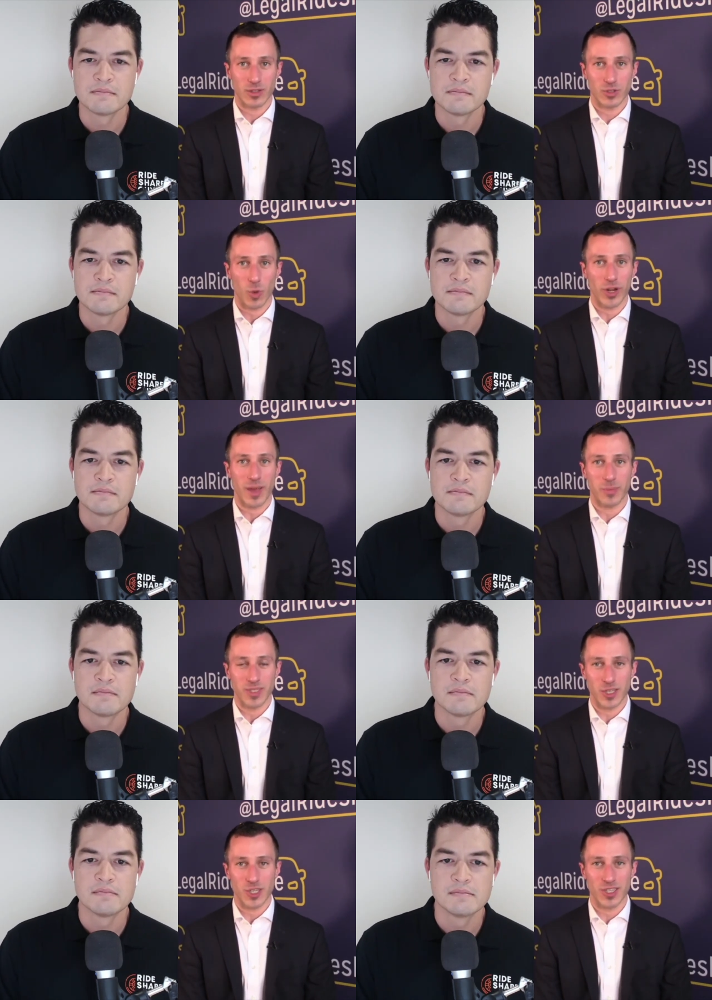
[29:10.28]
Speaker 1: 20
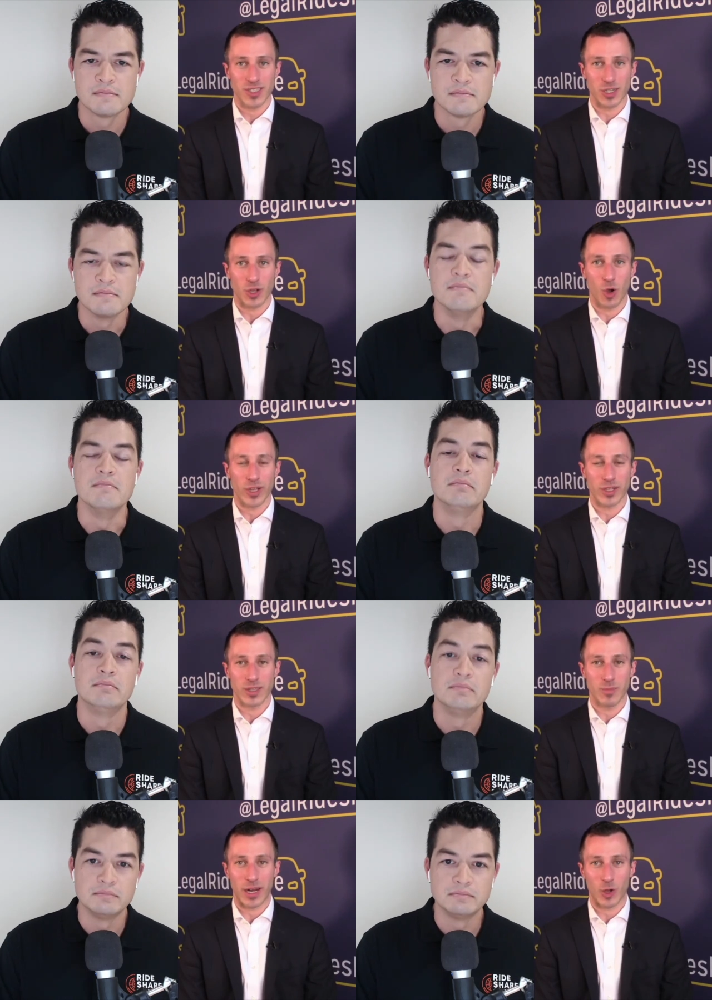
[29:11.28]
depositions and going to the
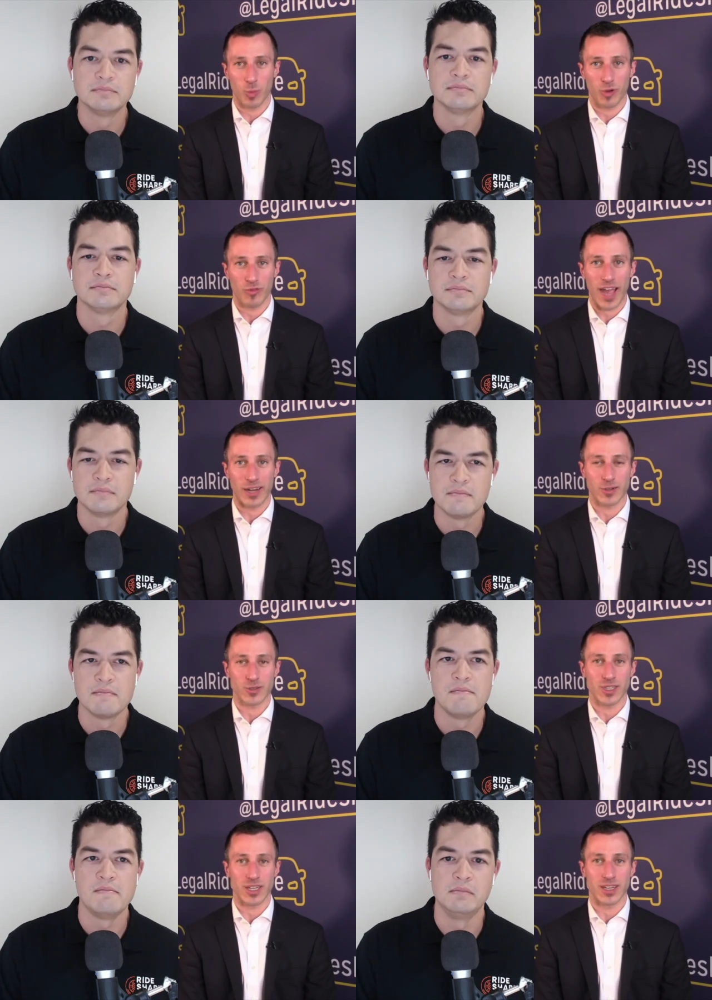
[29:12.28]
hmm. medical mm.
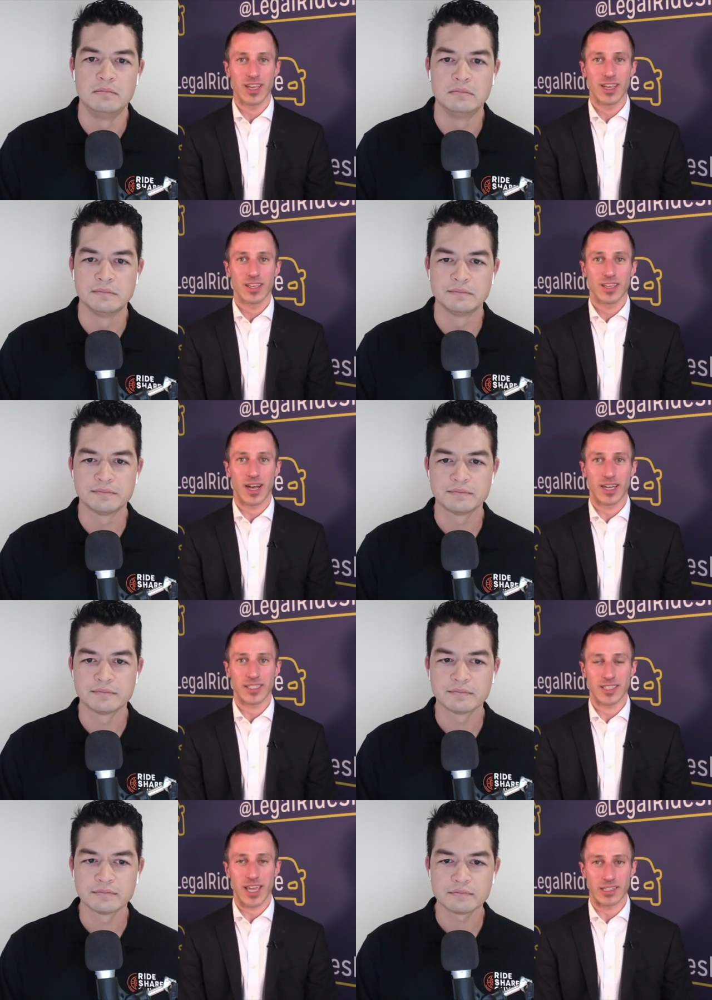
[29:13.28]
providers and uh,
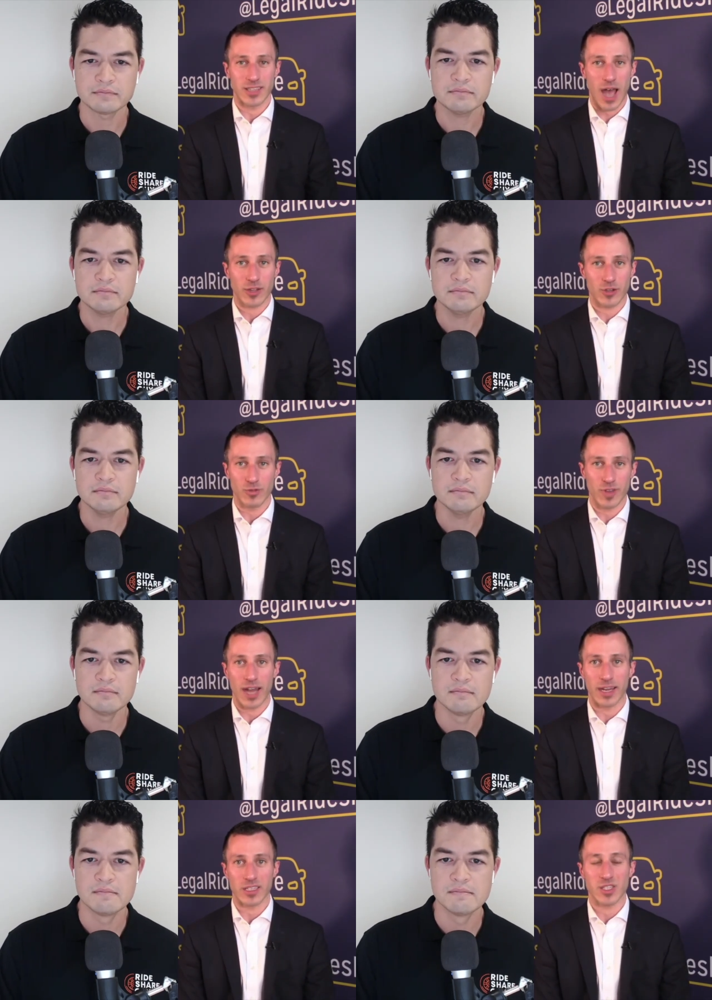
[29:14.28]
saying, Doctor, you've got
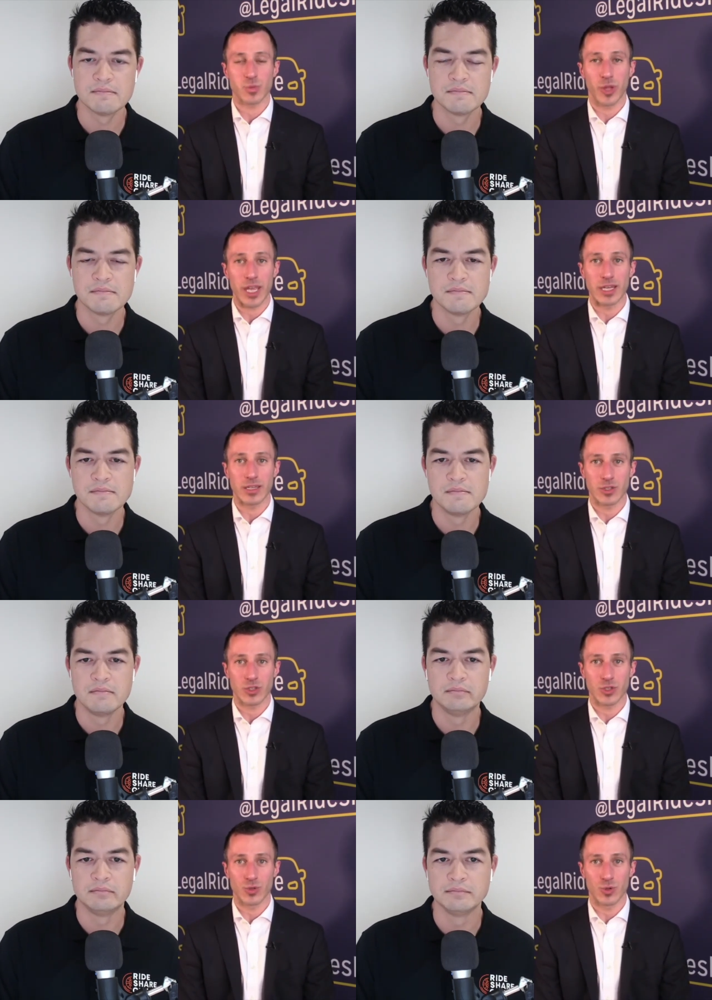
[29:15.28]
to explain
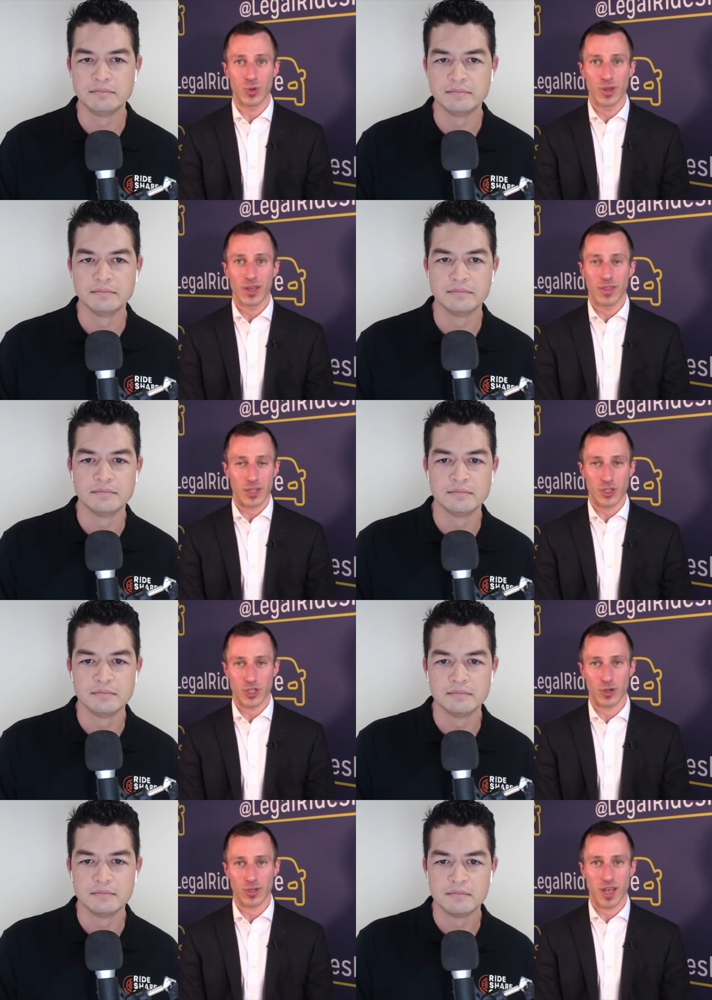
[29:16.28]
to the
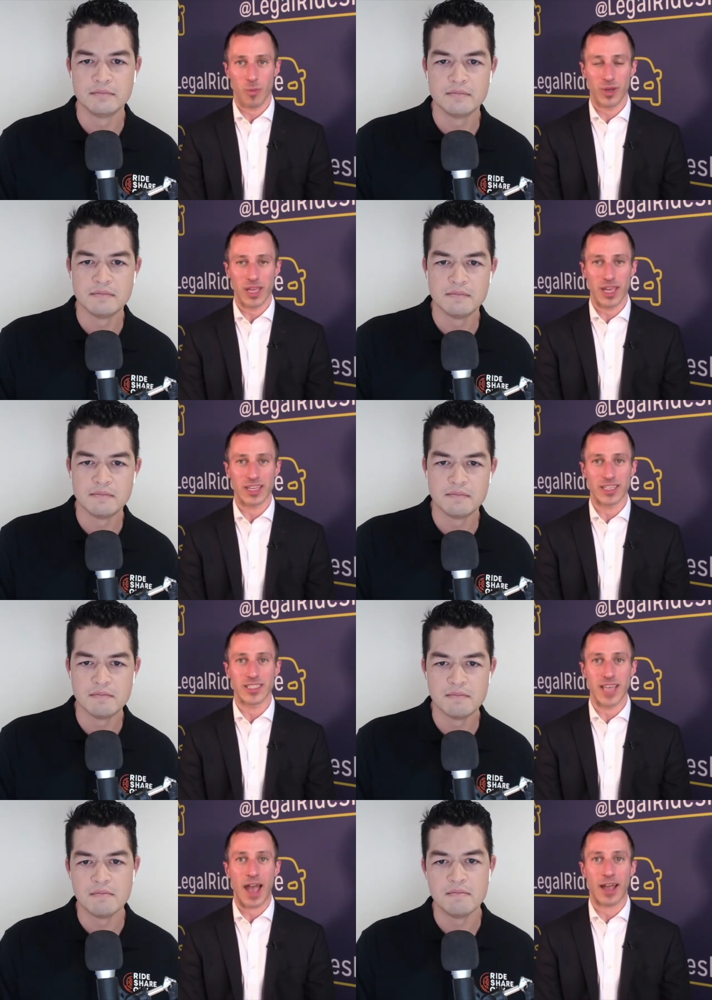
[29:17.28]
insurance company
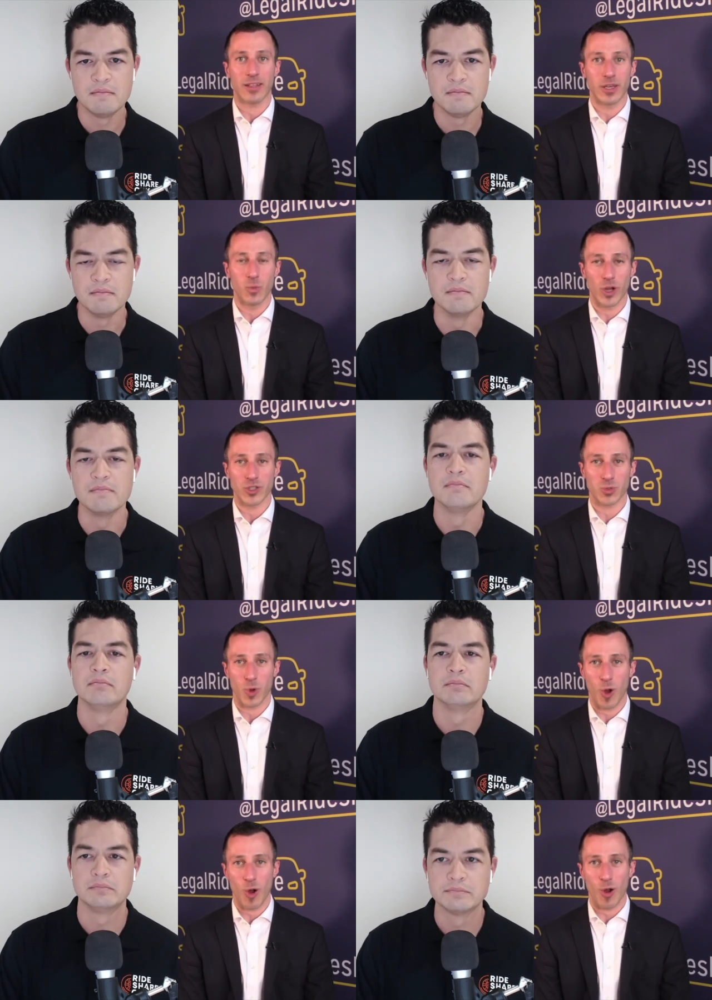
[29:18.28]
exactly what's hmm.
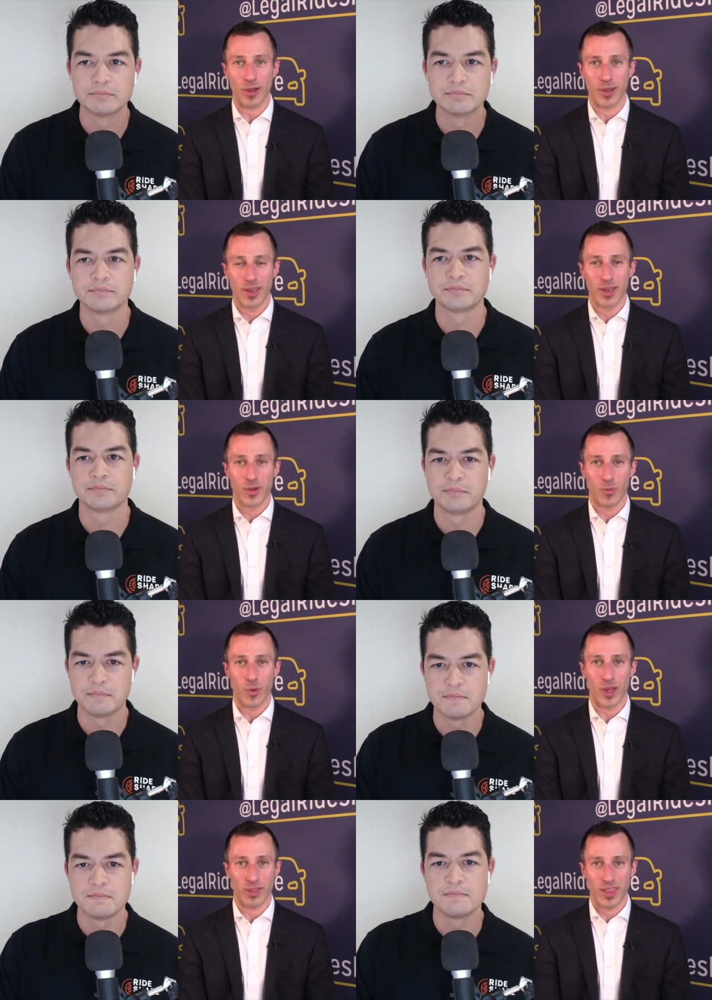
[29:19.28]
wrong
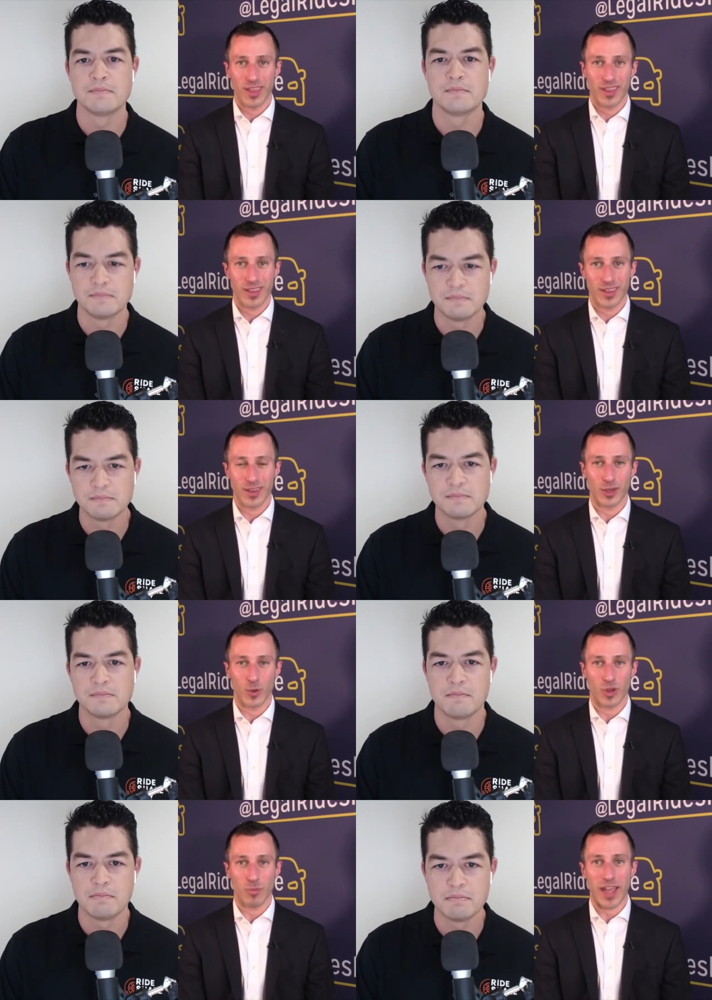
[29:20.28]
with, you know,
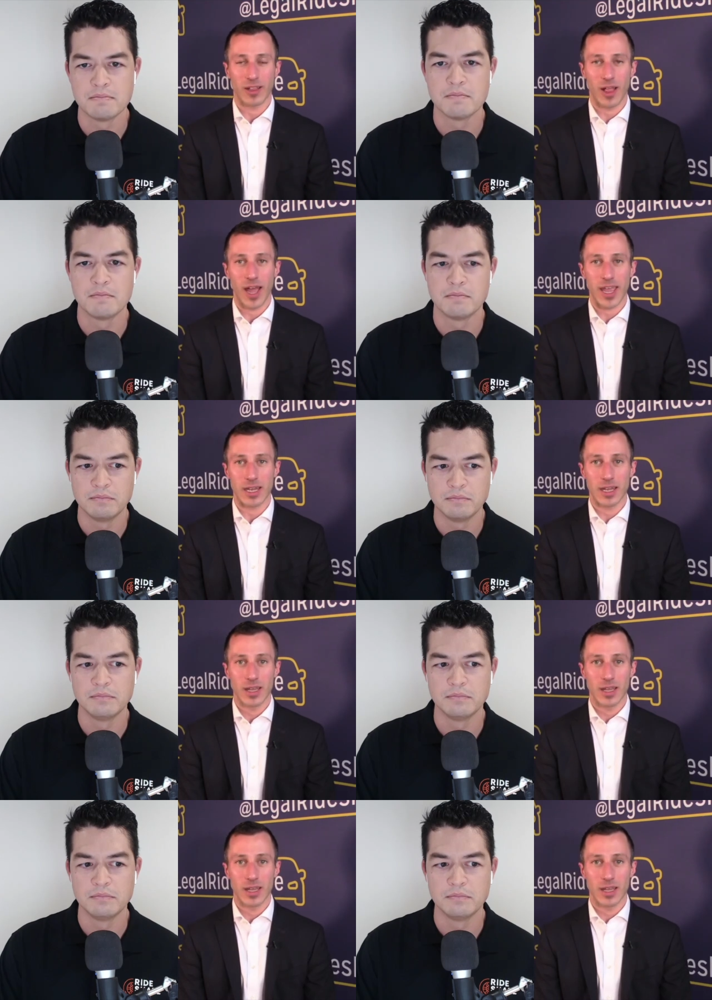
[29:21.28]
with my client,